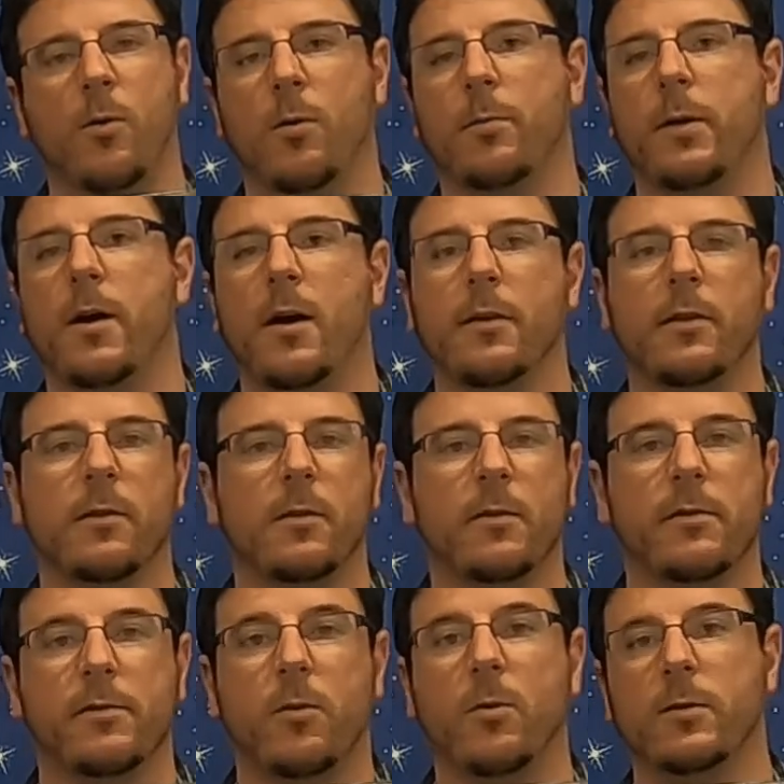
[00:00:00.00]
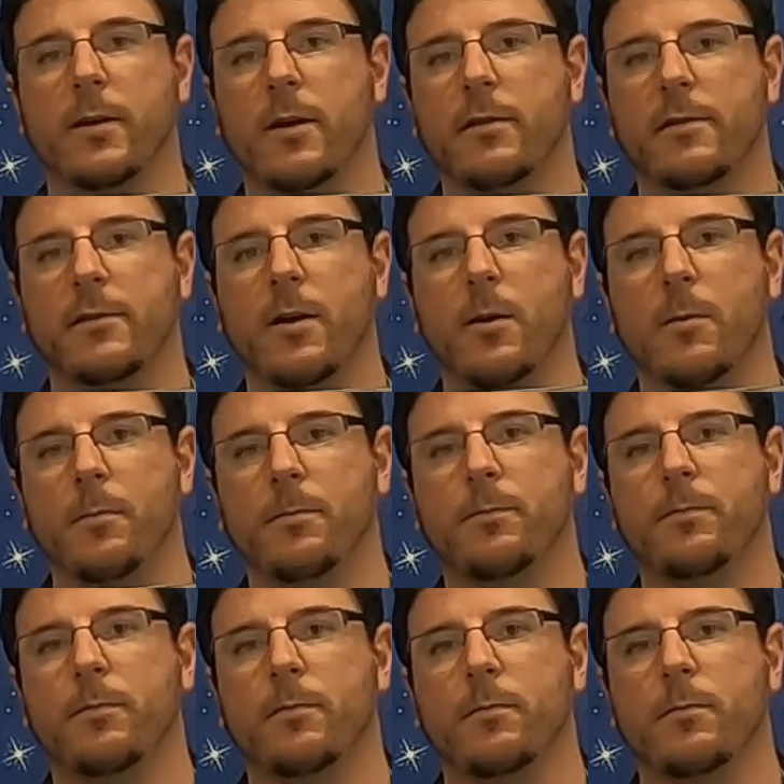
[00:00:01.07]
or binoculars or telescope.
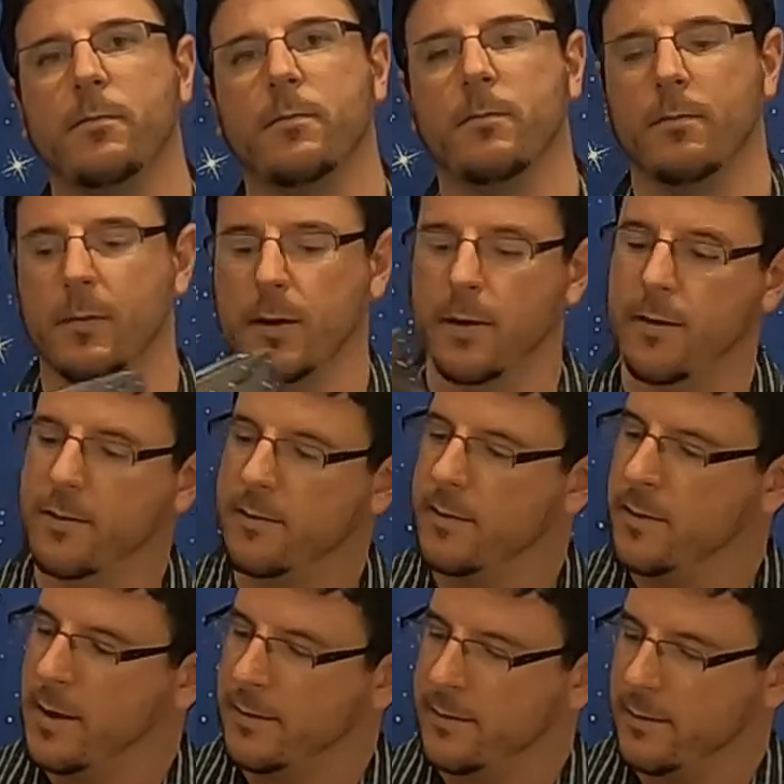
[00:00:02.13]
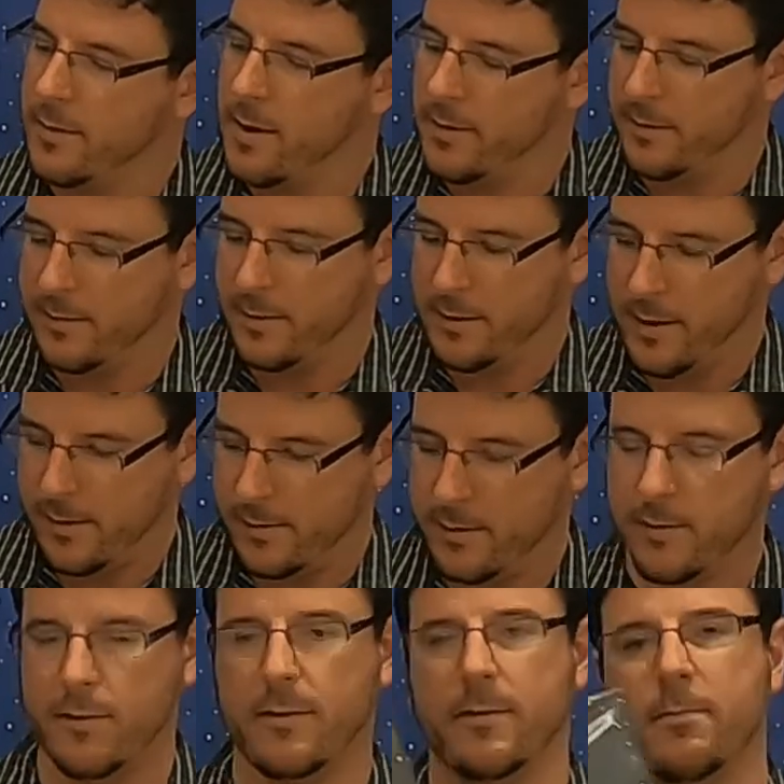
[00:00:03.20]
So that's
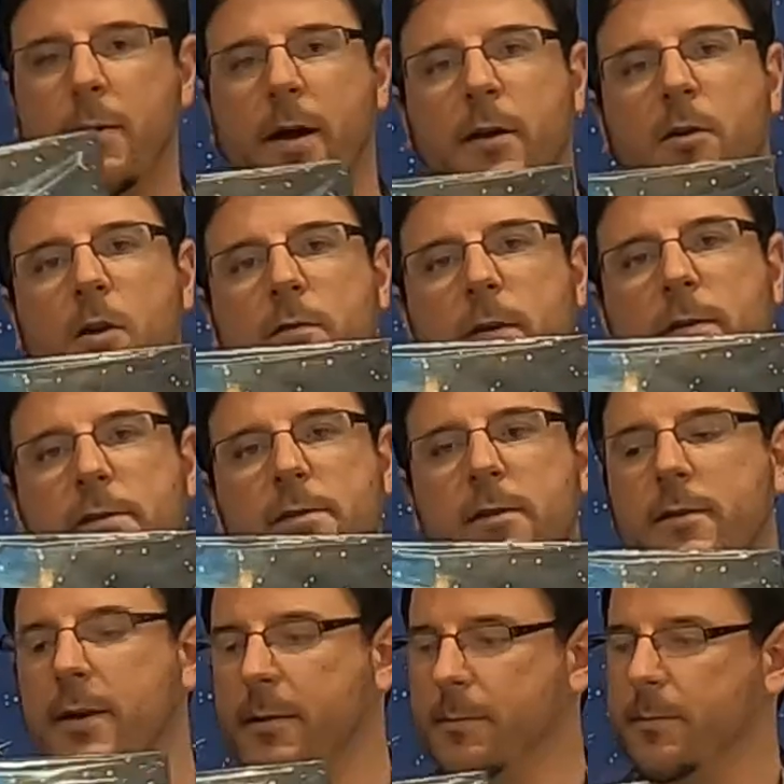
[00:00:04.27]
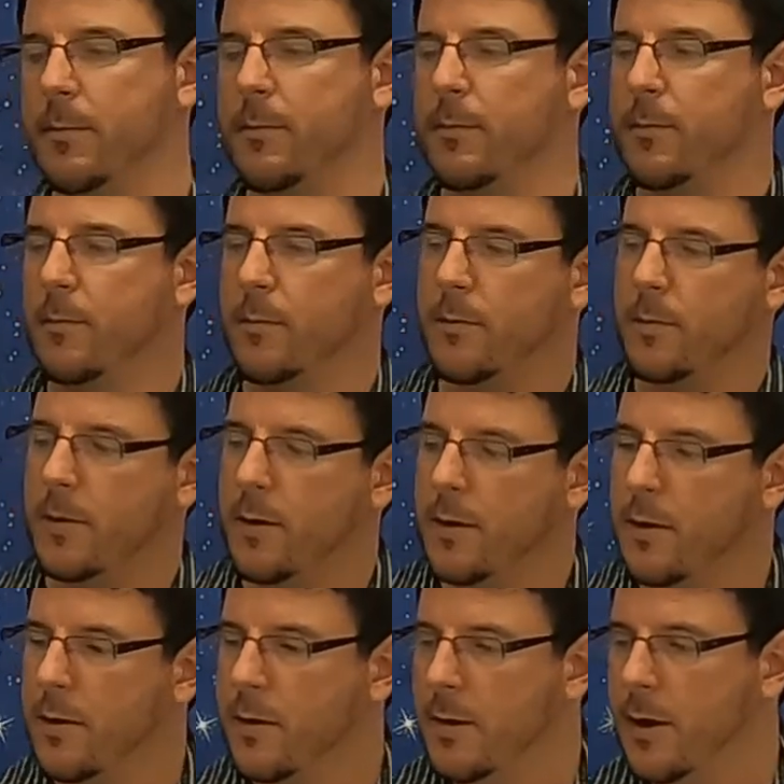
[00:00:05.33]
Constellations by Govert Schilling.
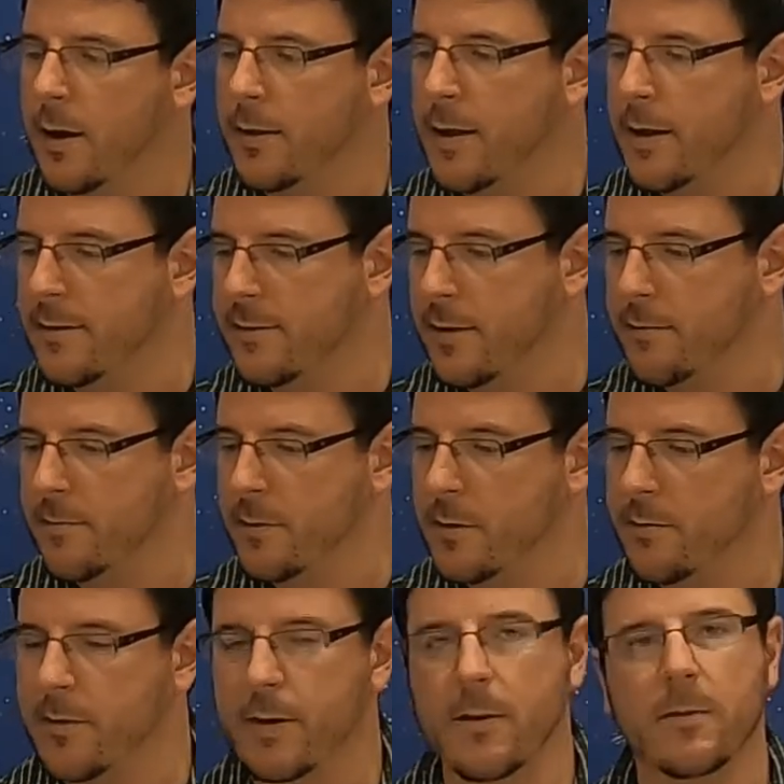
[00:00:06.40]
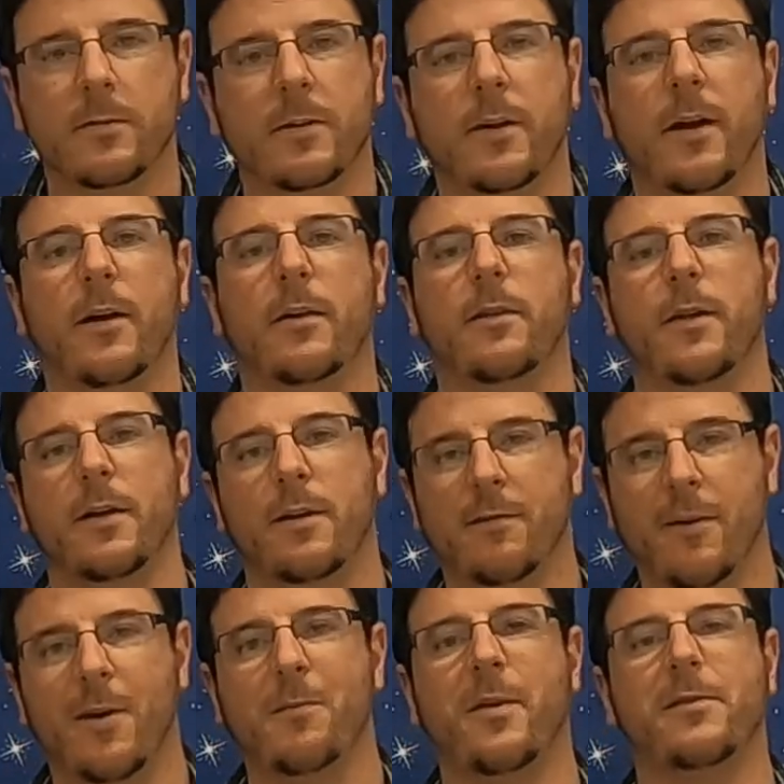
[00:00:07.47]
And that is it for the video today. Thank you
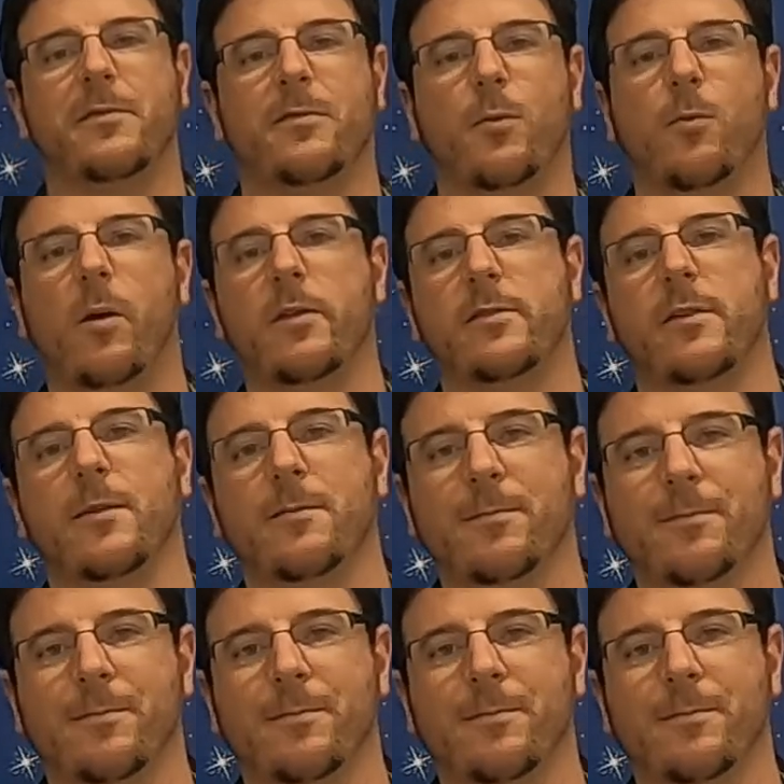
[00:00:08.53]
very much for watching.